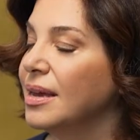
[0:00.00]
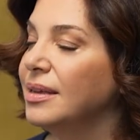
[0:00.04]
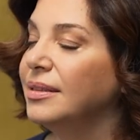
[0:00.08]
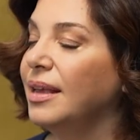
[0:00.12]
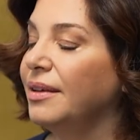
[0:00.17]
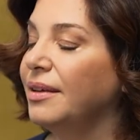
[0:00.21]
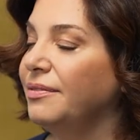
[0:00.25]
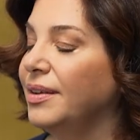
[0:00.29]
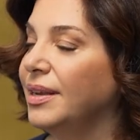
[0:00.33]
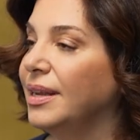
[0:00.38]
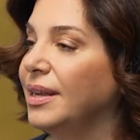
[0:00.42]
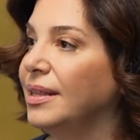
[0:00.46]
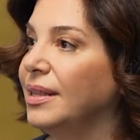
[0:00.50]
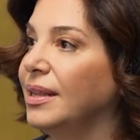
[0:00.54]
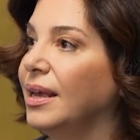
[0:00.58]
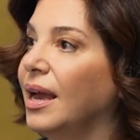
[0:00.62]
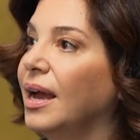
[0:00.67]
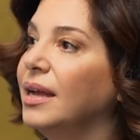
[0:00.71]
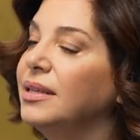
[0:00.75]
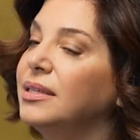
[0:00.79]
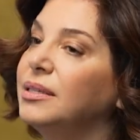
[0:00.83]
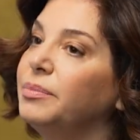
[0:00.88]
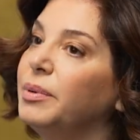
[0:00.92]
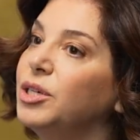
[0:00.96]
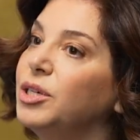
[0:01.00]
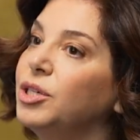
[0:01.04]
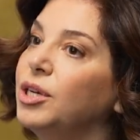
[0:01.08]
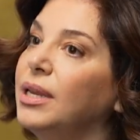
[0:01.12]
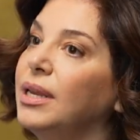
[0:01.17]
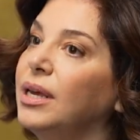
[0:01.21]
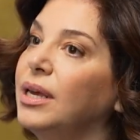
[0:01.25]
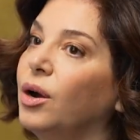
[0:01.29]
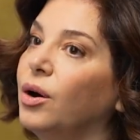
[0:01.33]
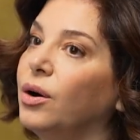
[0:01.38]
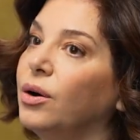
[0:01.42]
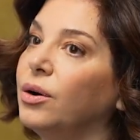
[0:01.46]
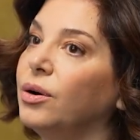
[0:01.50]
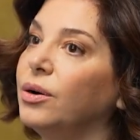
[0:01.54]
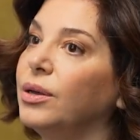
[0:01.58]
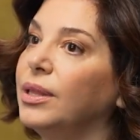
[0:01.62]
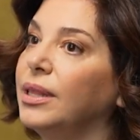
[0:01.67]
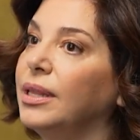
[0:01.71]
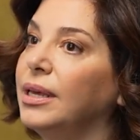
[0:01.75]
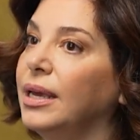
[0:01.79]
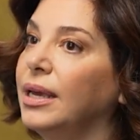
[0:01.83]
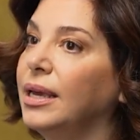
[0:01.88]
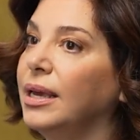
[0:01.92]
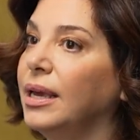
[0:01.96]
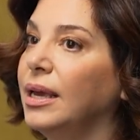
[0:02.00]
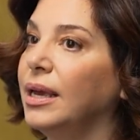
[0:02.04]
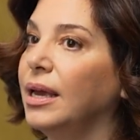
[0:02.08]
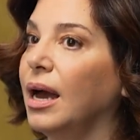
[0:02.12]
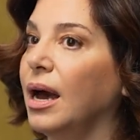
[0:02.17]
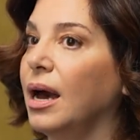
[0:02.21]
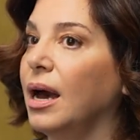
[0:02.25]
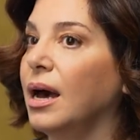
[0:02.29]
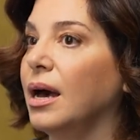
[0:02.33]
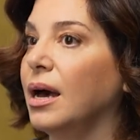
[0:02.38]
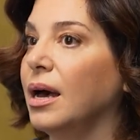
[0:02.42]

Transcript: Definitely, and especially on the